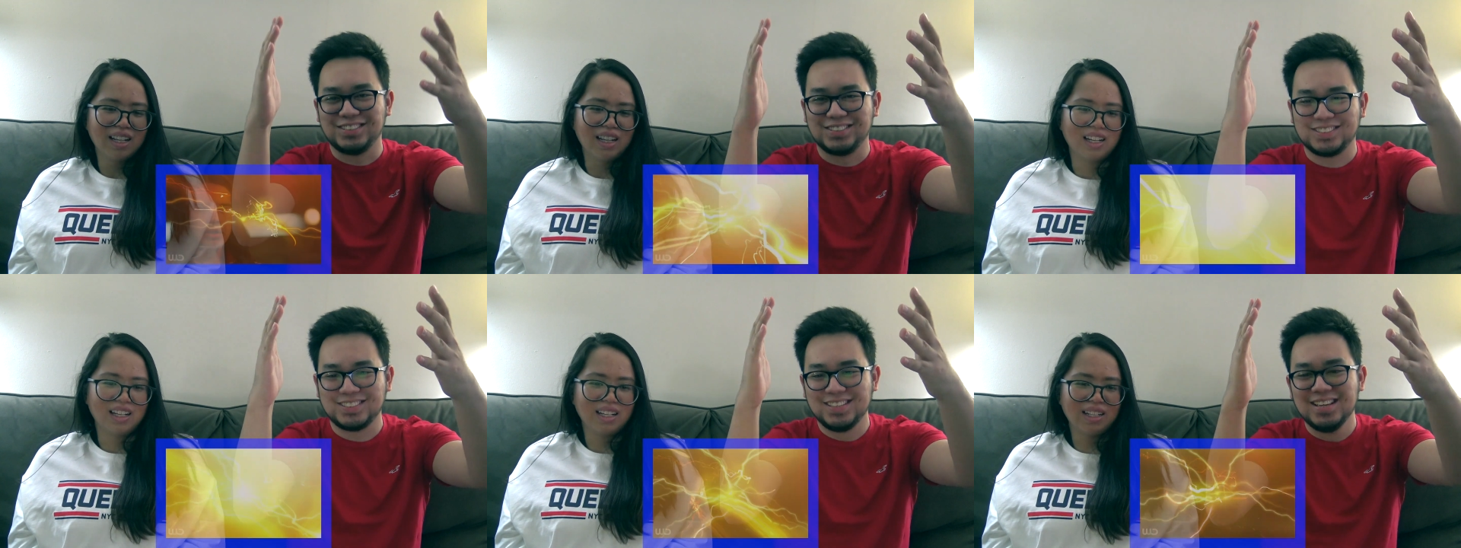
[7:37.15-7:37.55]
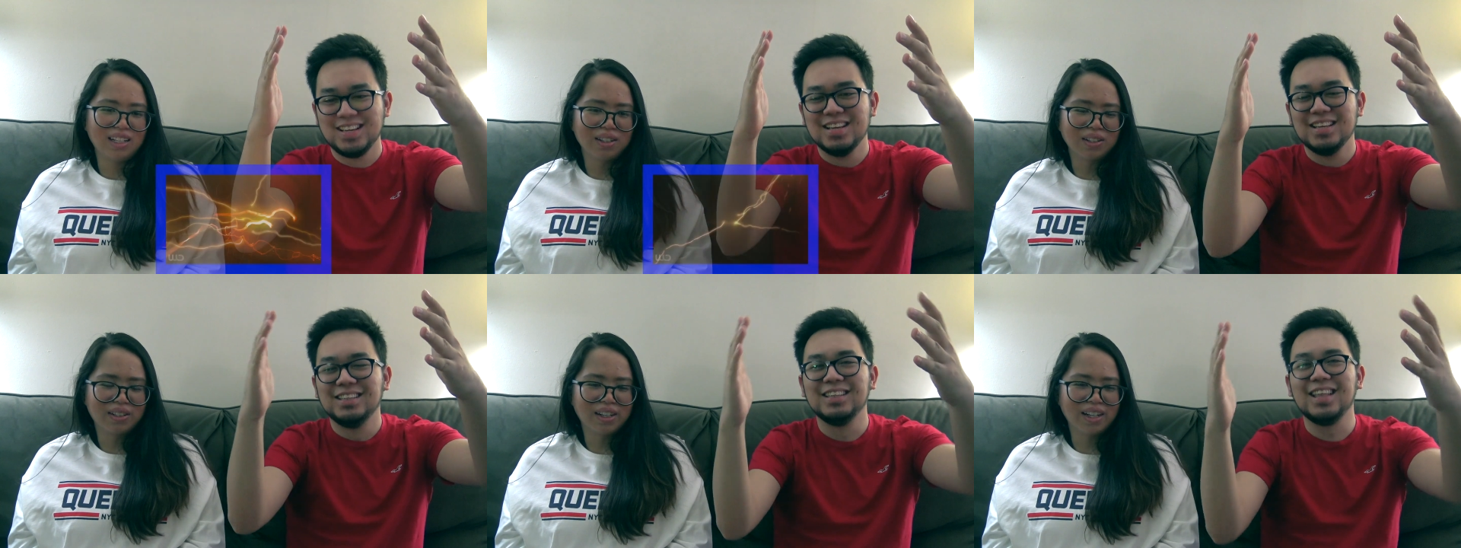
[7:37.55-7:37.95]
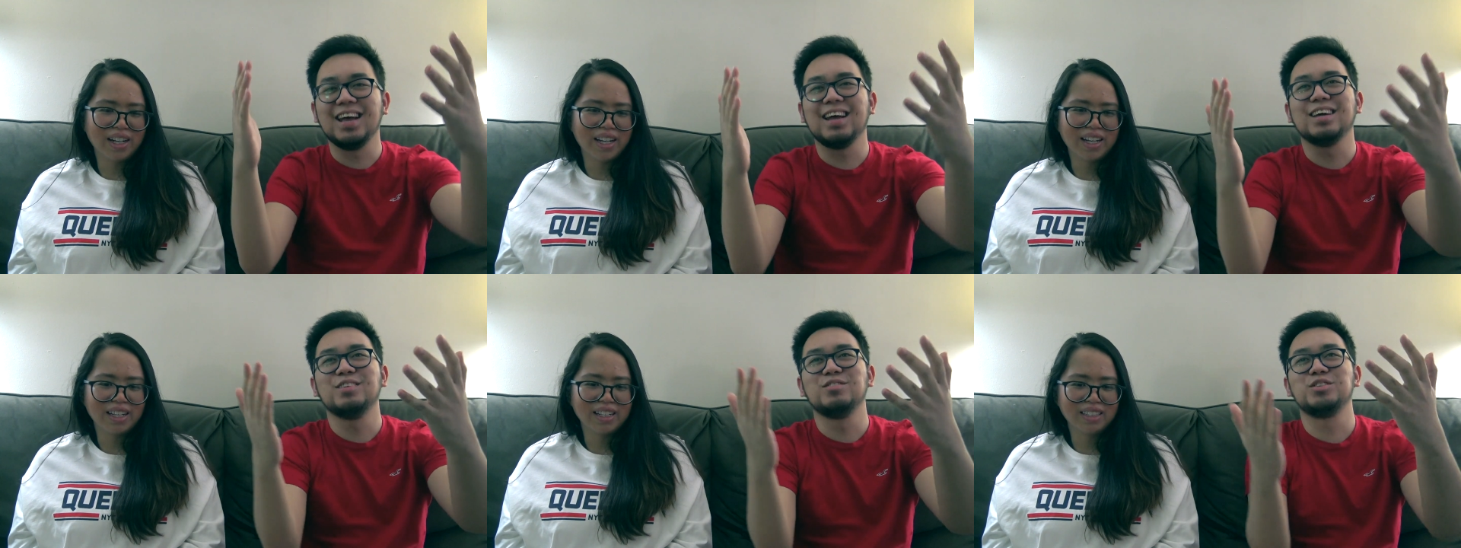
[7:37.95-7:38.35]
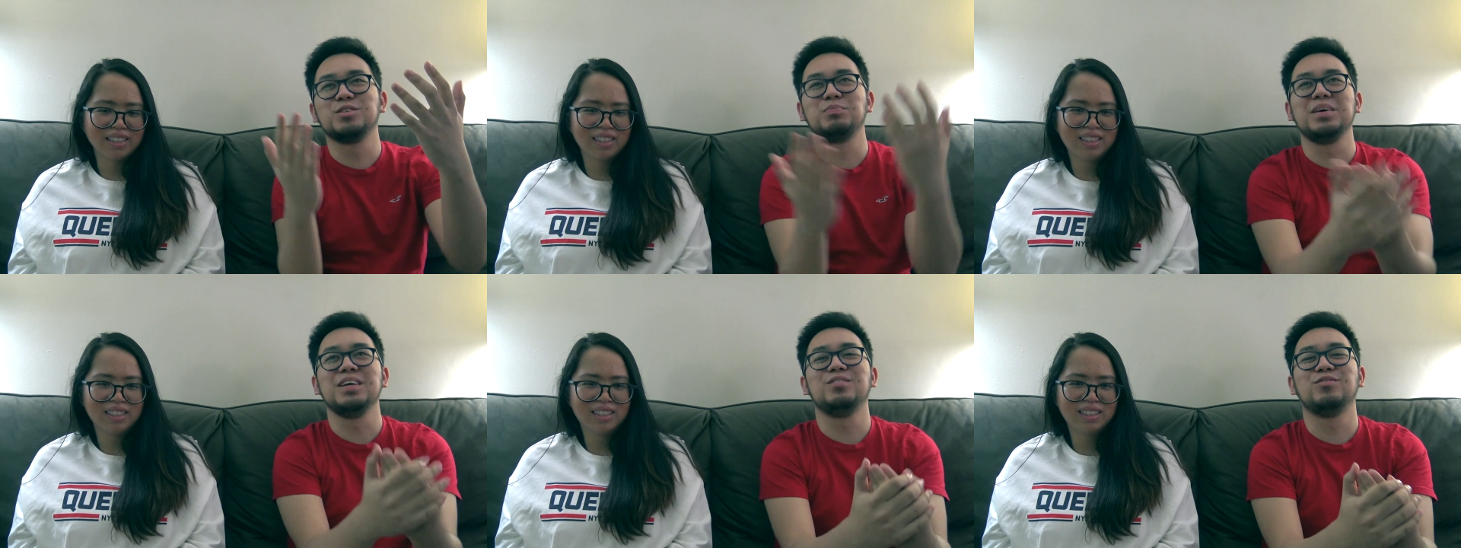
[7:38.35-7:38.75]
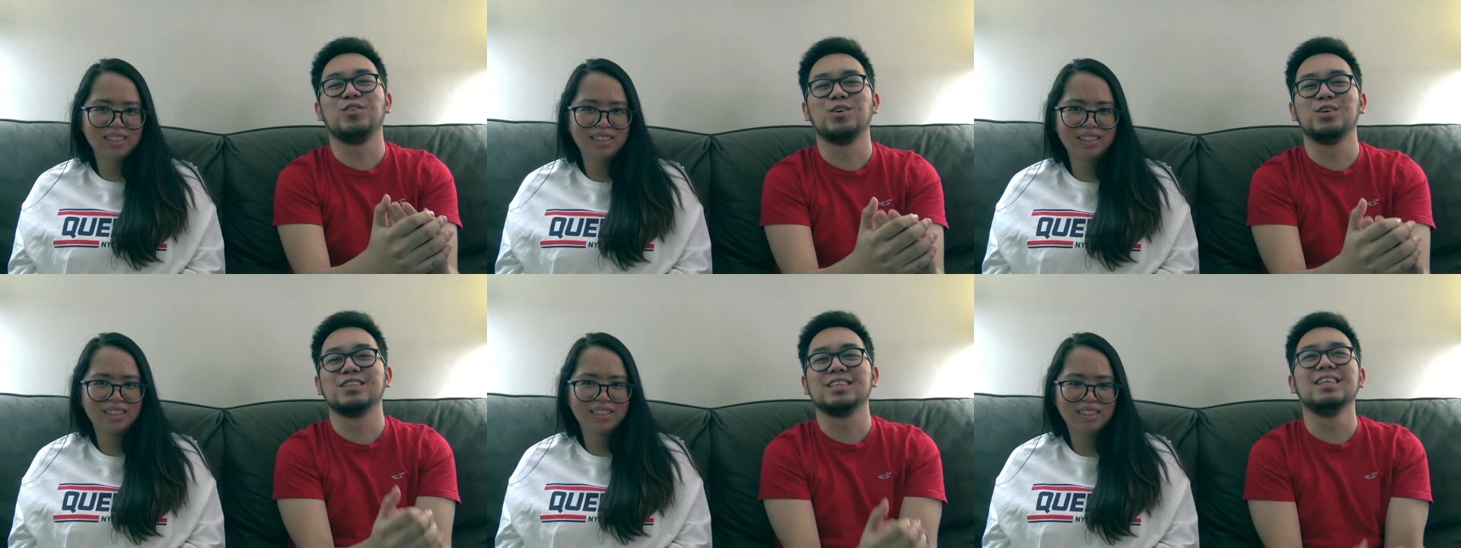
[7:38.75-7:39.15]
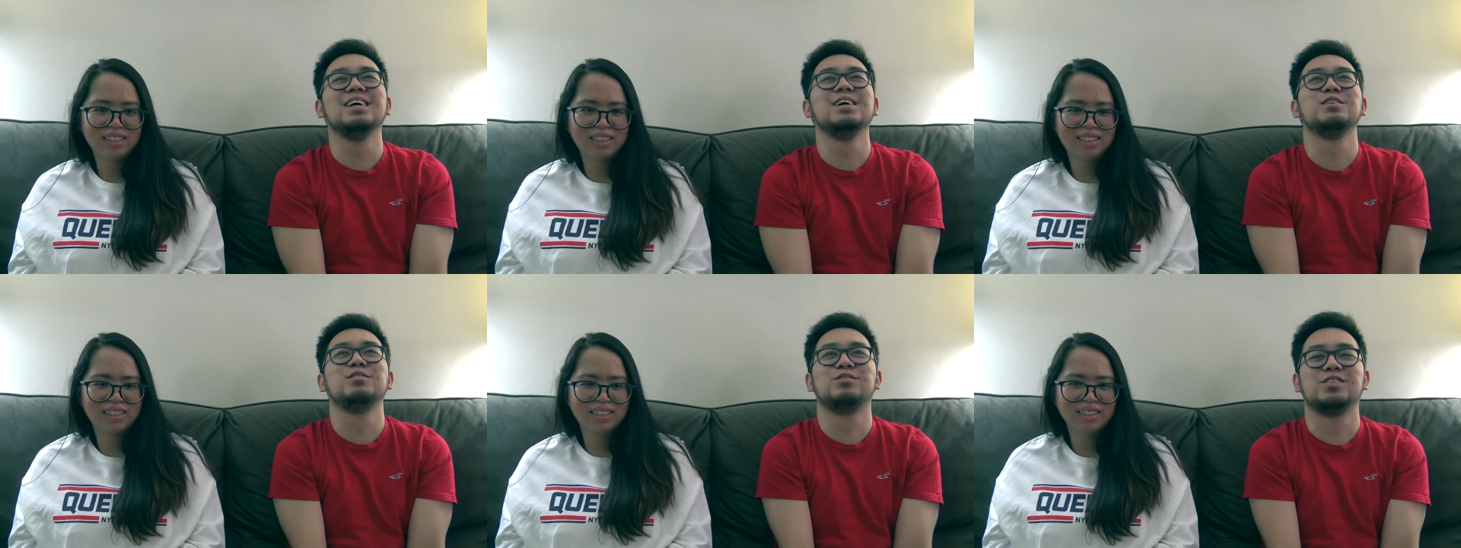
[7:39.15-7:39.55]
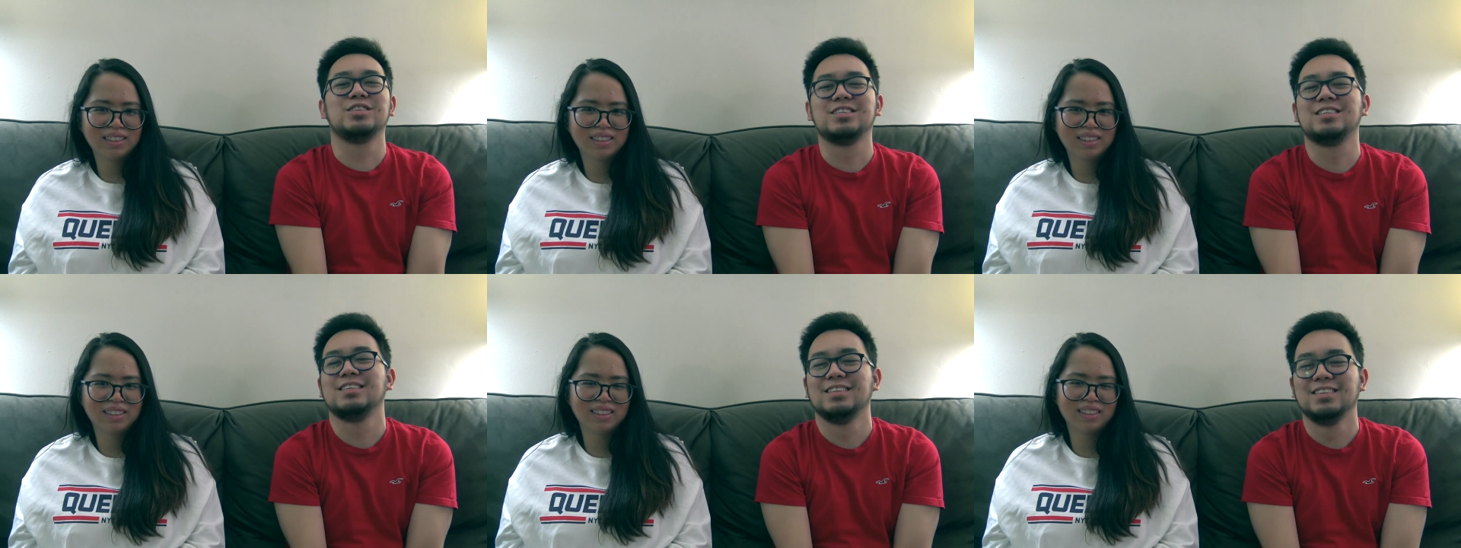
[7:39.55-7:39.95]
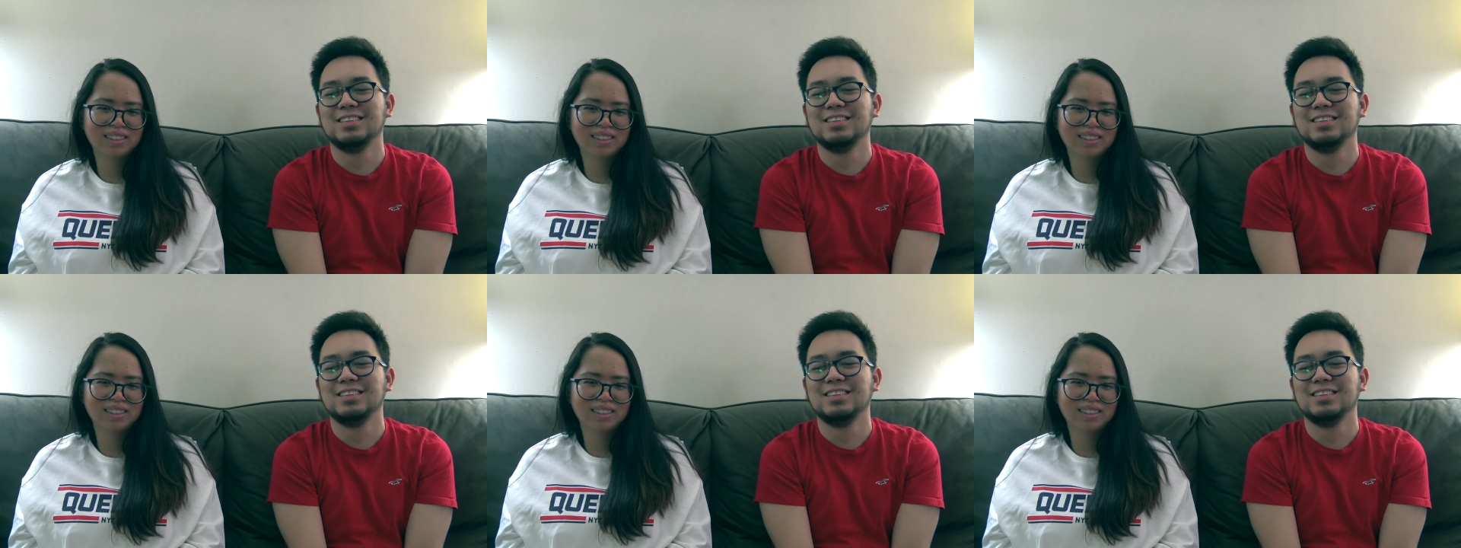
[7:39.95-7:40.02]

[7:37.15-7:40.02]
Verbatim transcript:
Speaker 1: Oh, Negative speed force lives.